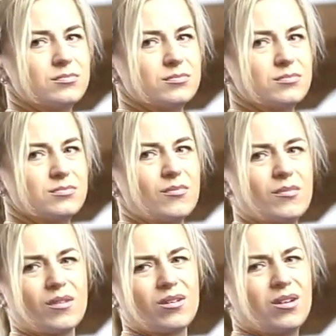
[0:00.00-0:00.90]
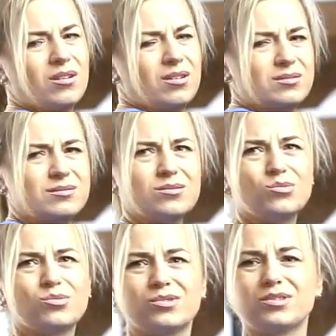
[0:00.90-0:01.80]
a reason for that. To
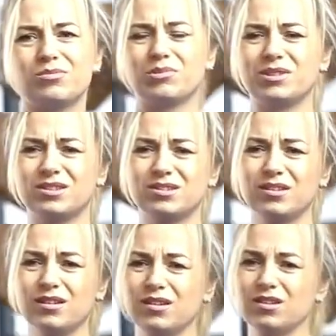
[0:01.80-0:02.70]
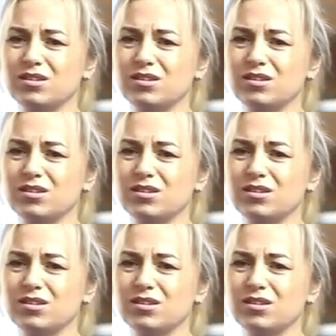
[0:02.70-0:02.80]
understand that reason,